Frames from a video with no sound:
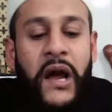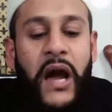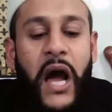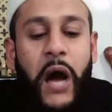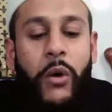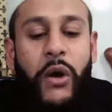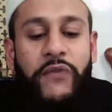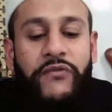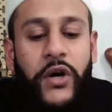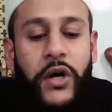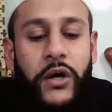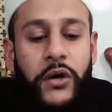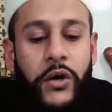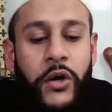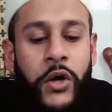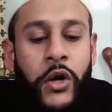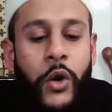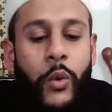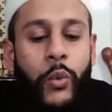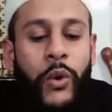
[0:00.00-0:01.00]
However,
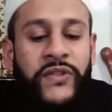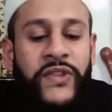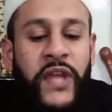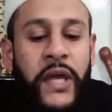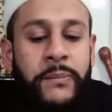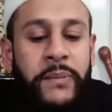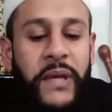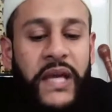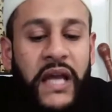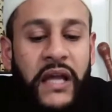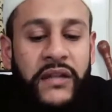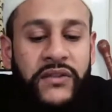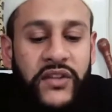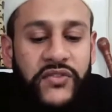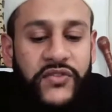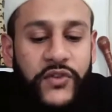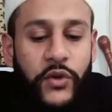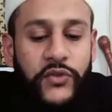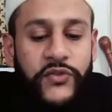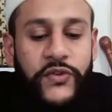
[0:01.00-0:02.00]
when they began
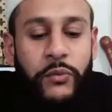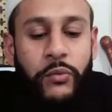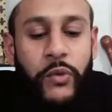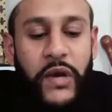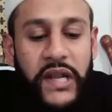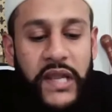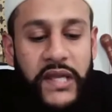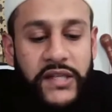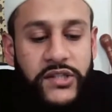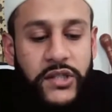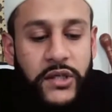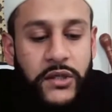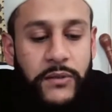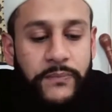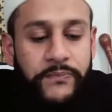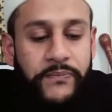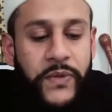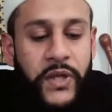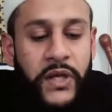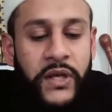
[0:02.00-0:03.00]
discussing
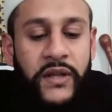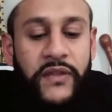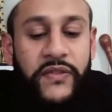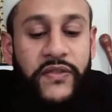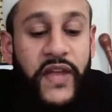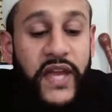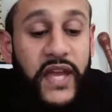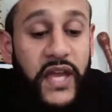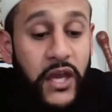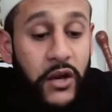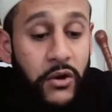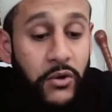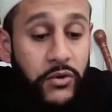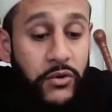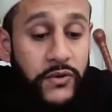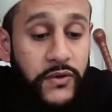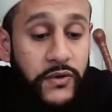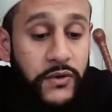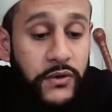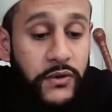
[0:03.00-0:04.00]
religion, they
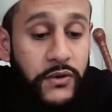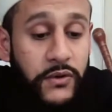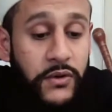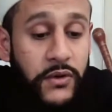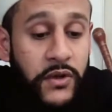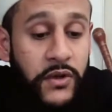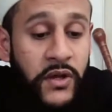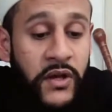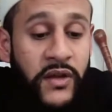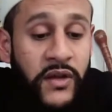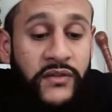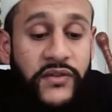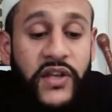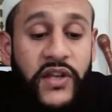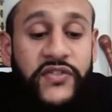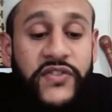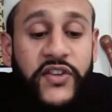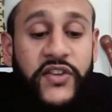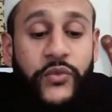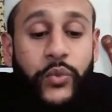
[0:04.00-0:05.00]
erred.
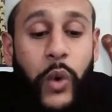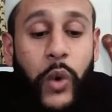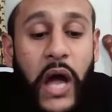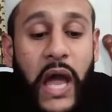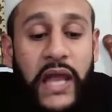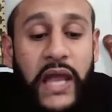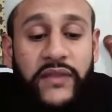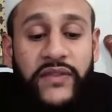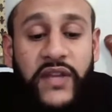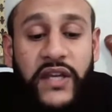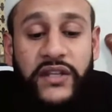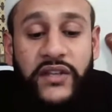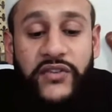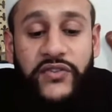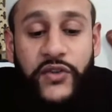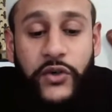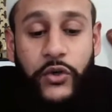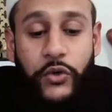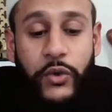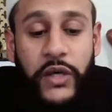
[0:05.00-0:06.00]
This is why they
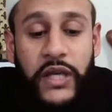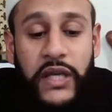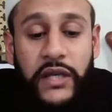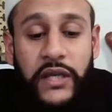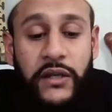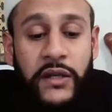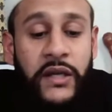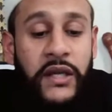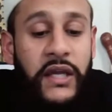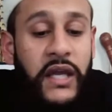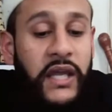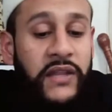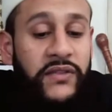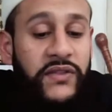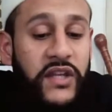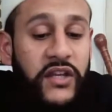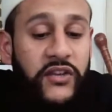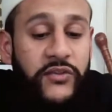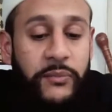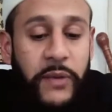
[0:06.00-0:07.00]
disagreed in
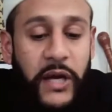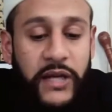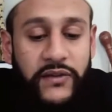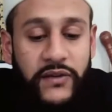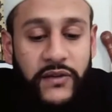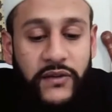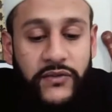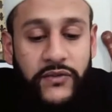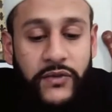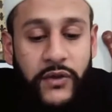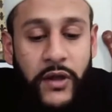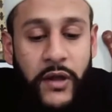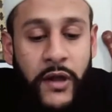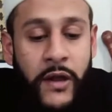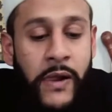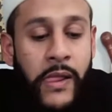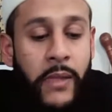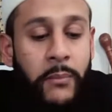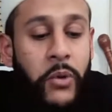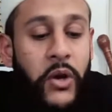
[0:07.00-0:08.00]
these matters,
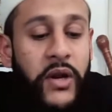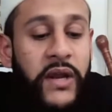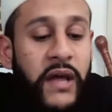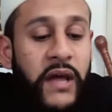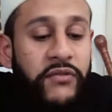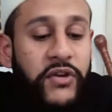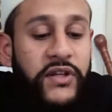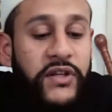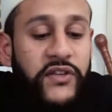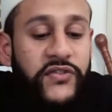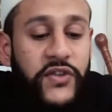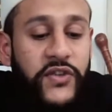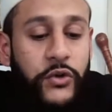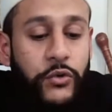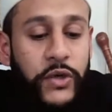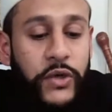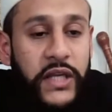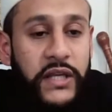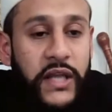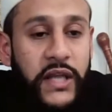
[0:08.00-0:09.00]
but never
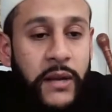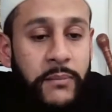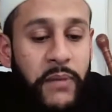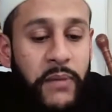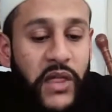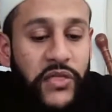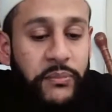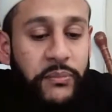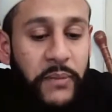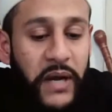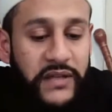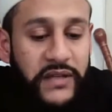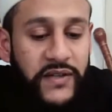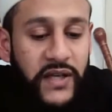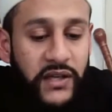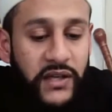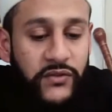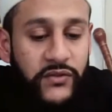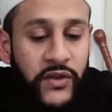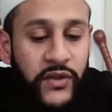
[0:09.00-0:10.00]
disagreed in
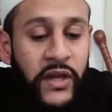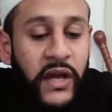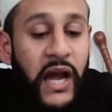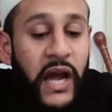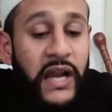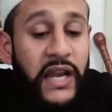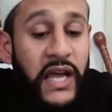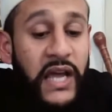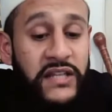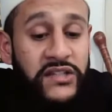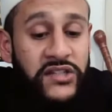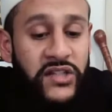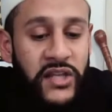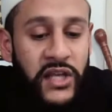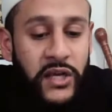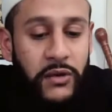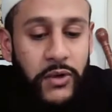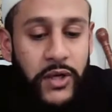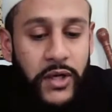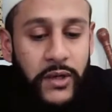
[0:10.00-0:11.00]
mathematics and
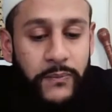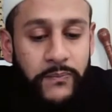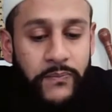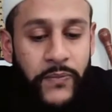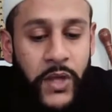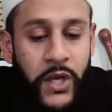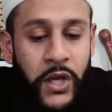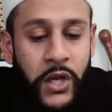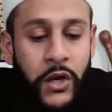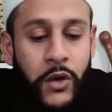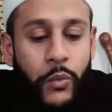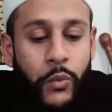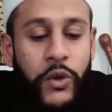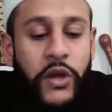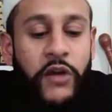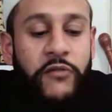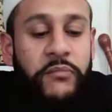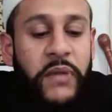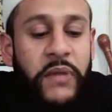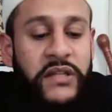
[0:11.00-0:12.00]
engineering. We
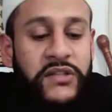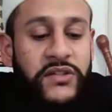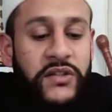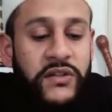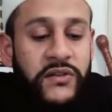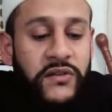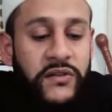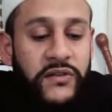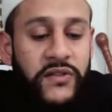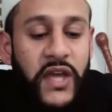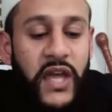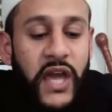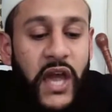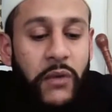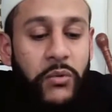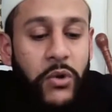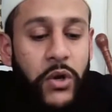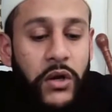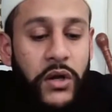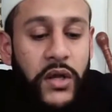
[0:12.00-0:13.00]
have mentioned the
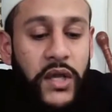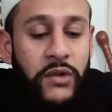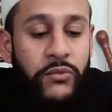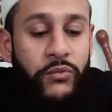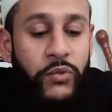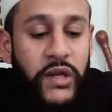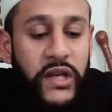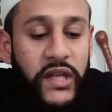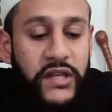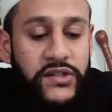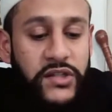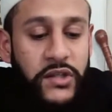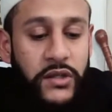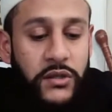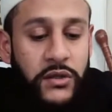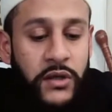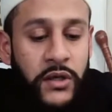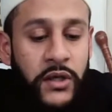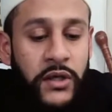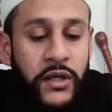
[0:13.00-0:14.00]
error in
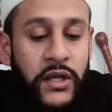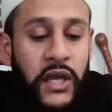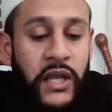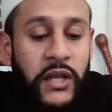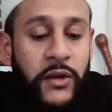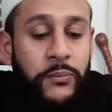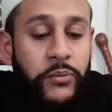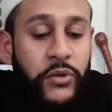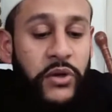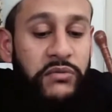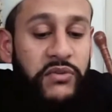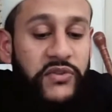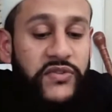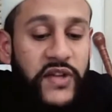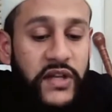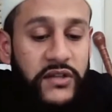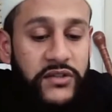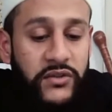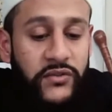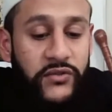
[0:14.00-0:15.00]
religion in the previous
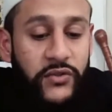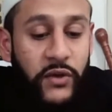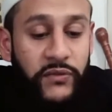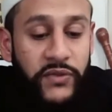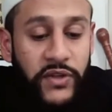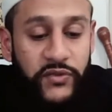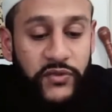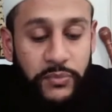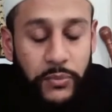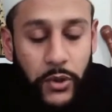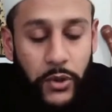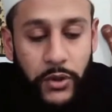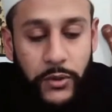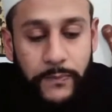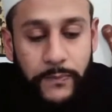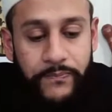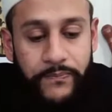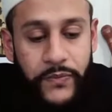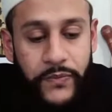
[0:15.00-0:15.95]
sections of this book.